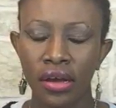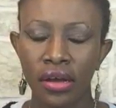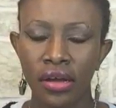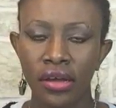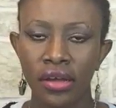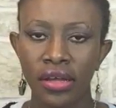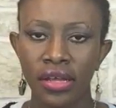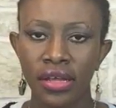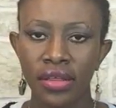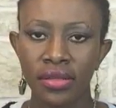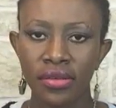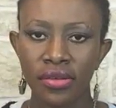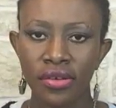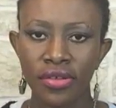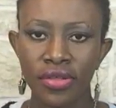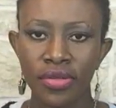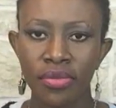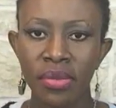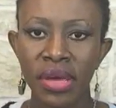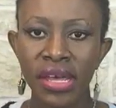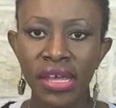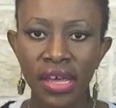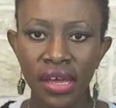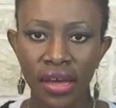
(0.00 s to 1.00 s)

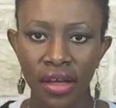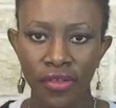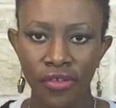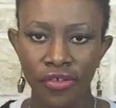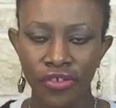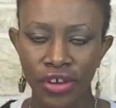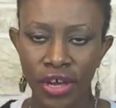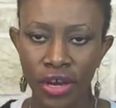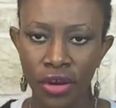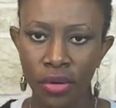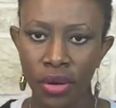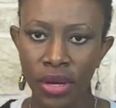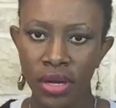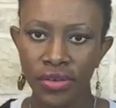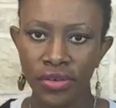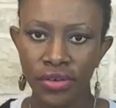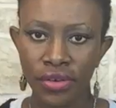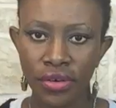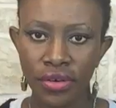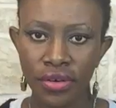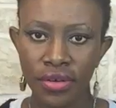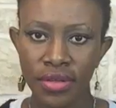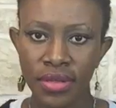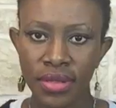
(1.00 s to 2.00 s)

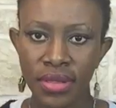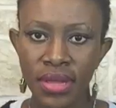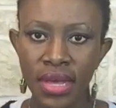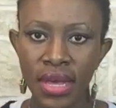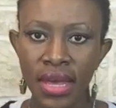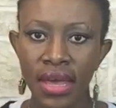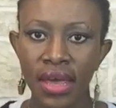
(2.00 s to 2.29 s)
Shadowhunters.